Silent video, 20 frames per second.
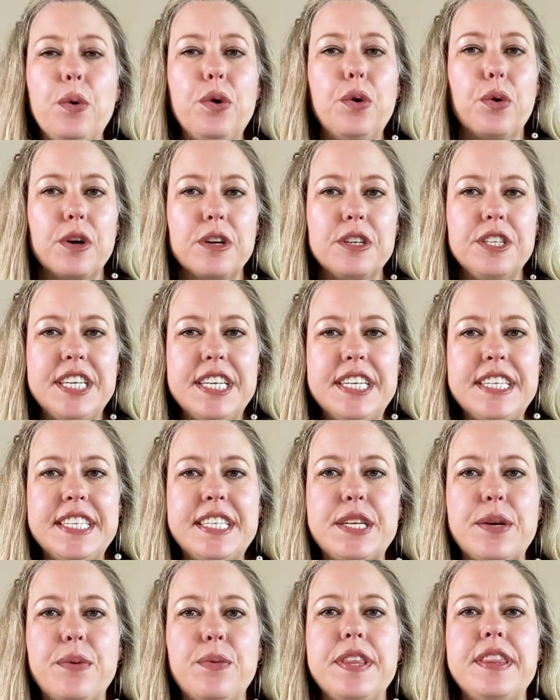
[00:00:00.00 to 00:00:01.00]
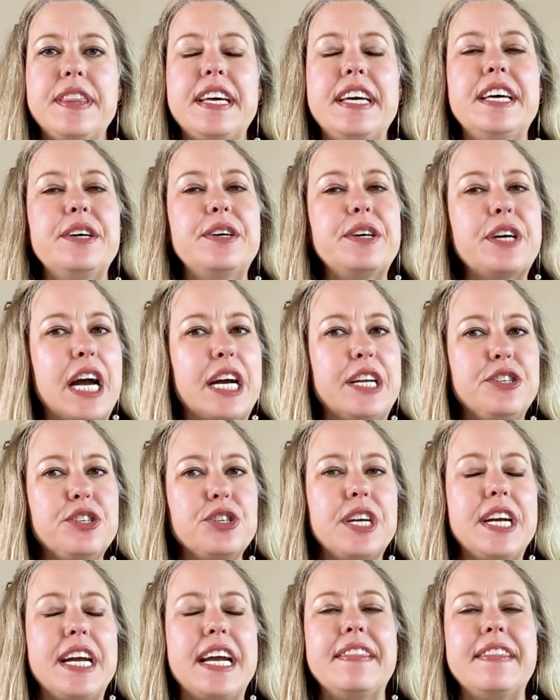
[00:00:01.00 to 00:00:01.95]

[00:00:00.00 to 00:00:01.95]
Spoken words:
gorgeous with the hill country